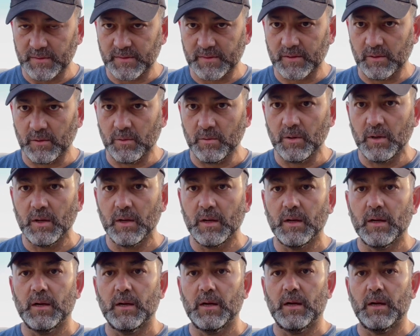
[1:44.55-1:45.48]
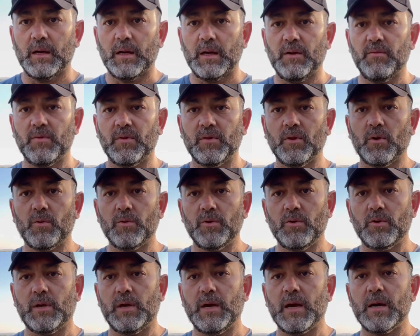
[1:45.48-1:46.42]
So even though
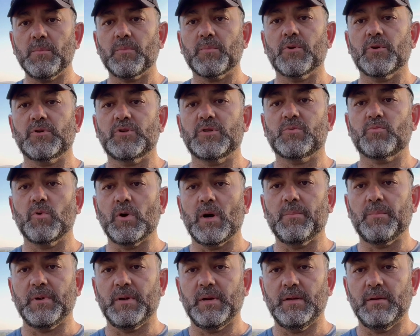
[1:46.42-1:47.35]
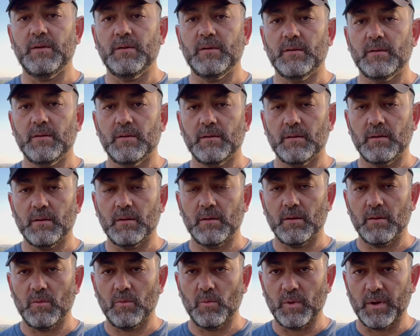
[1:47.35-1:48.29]
you can purchase property
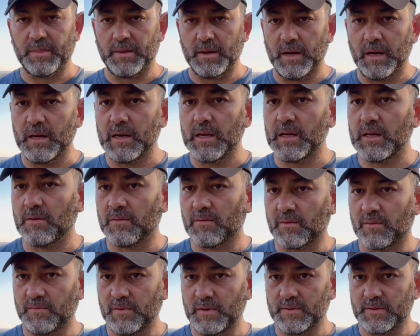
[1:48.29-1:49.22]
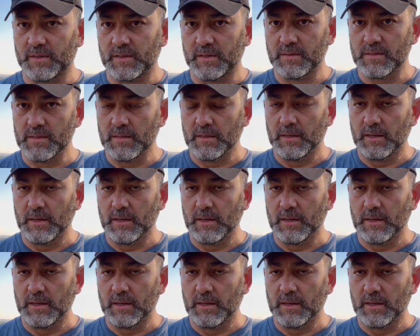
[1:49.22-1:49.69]
with any of those visas,